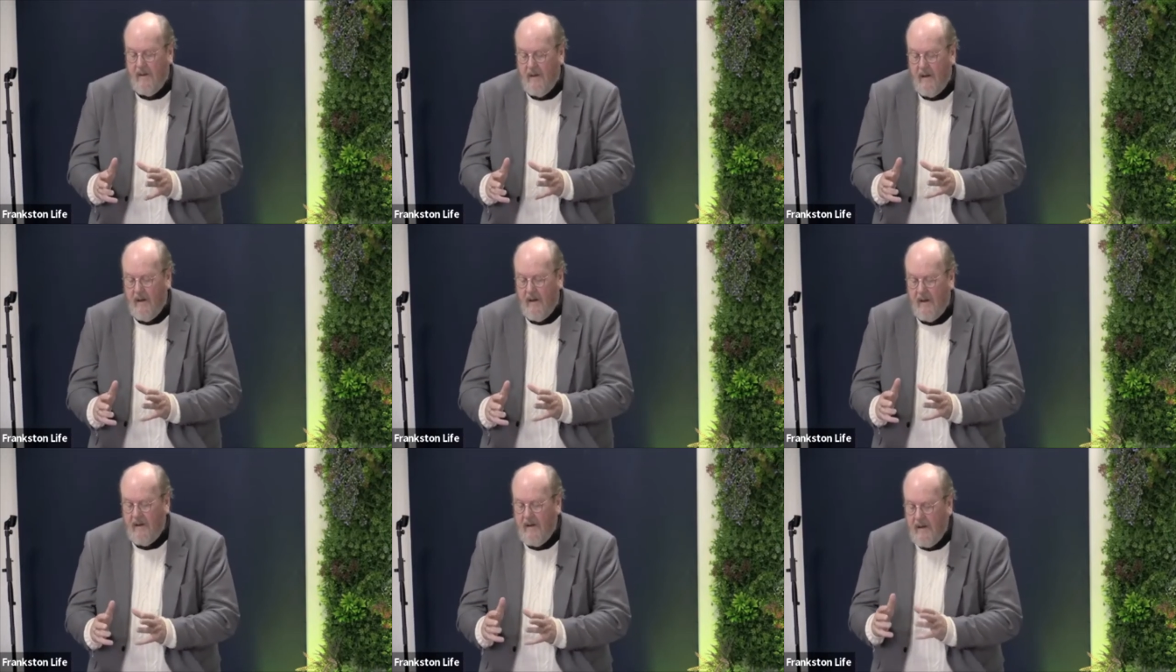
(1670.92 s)

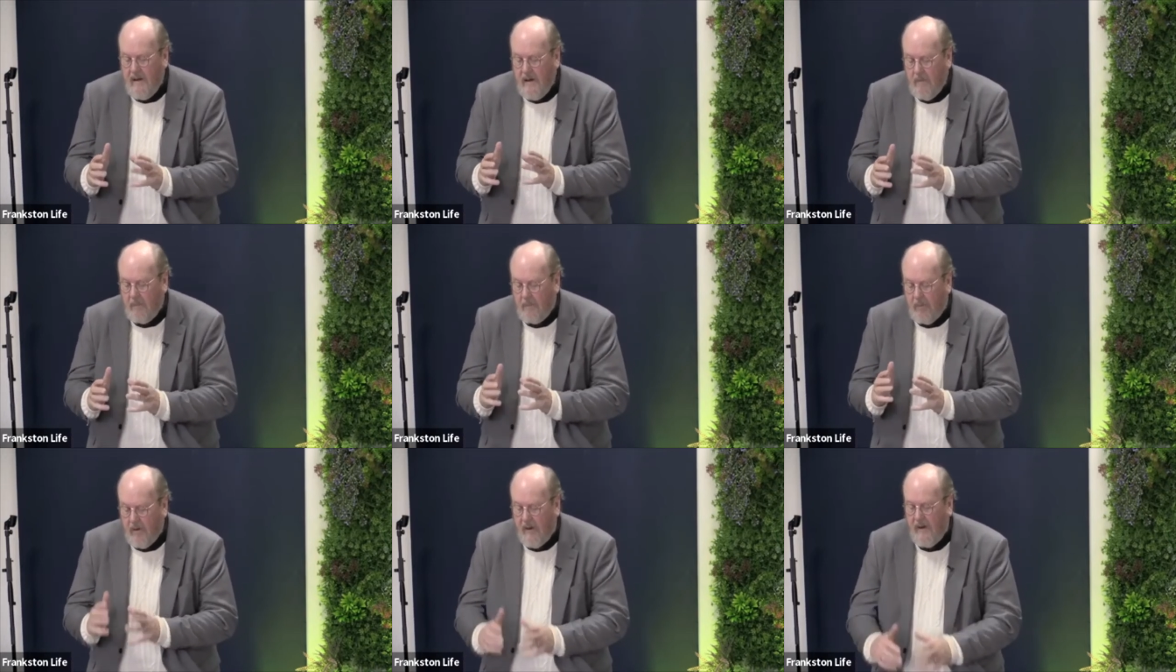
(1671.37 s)
uh, in a
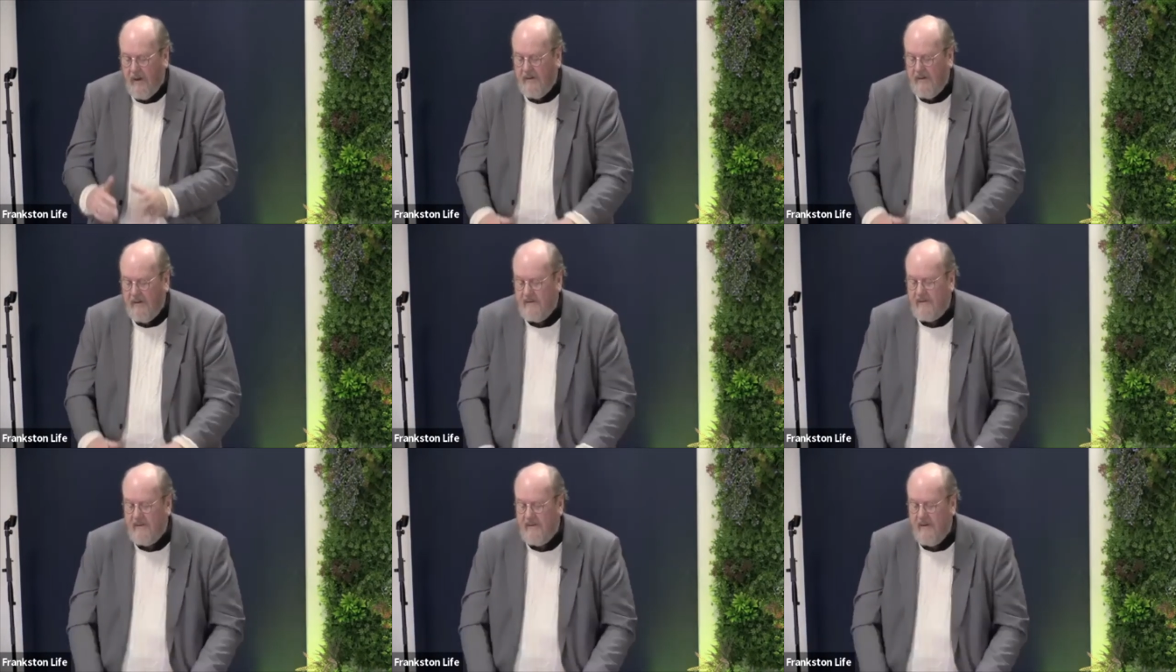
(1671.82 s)

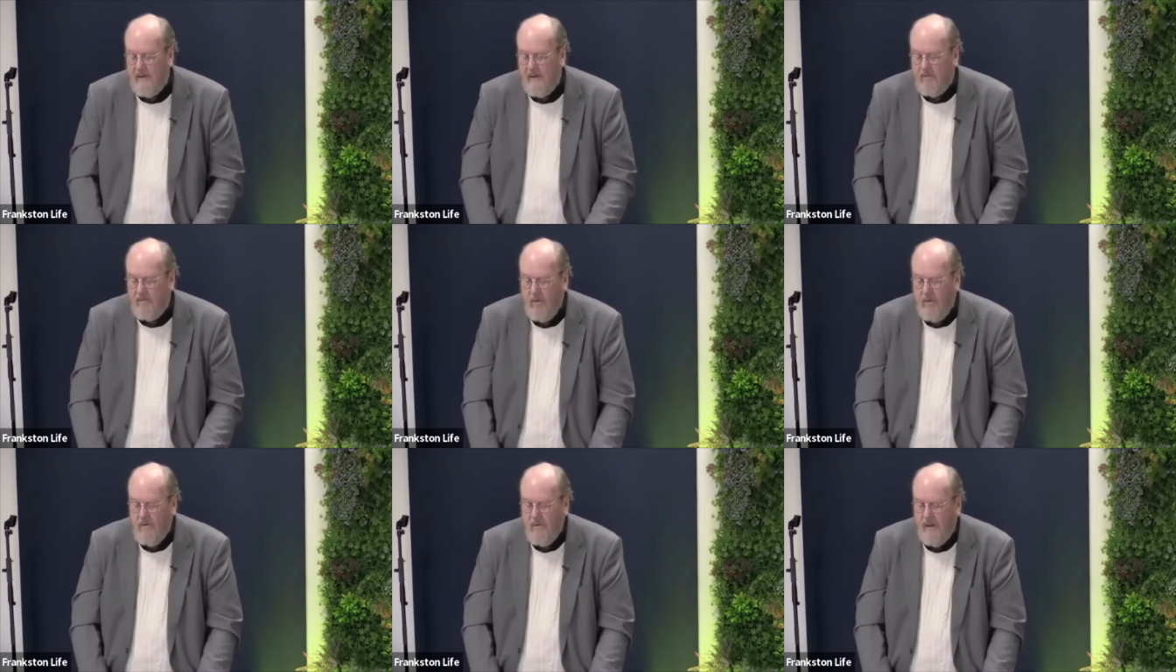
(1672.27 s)
place, and
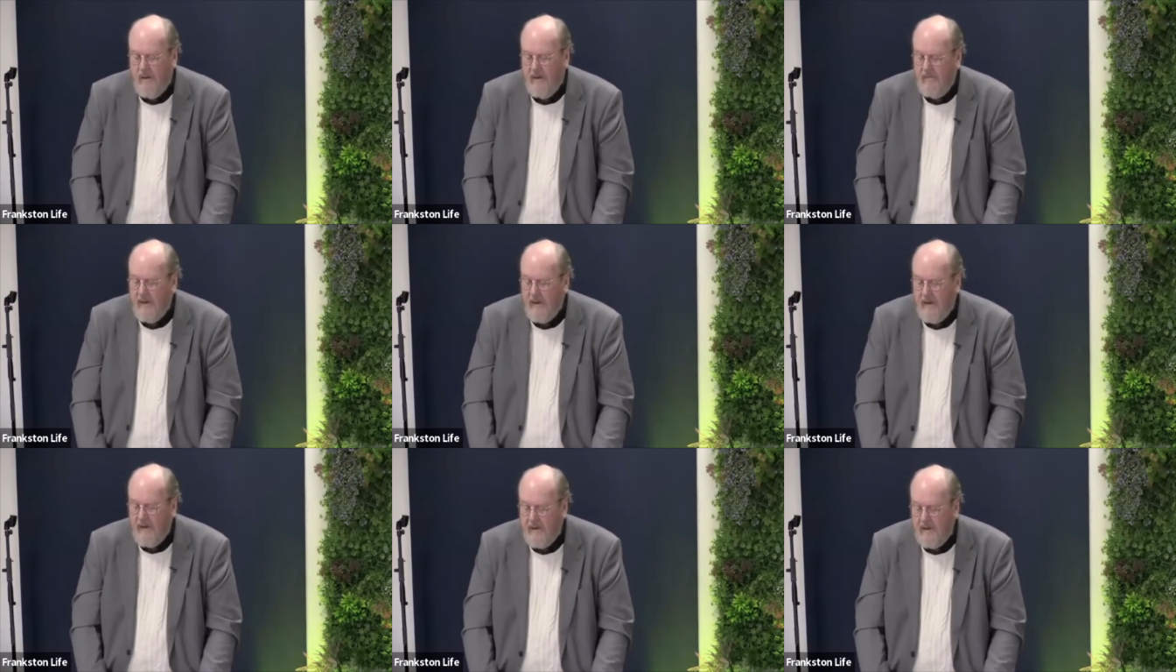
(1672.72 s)
we're living in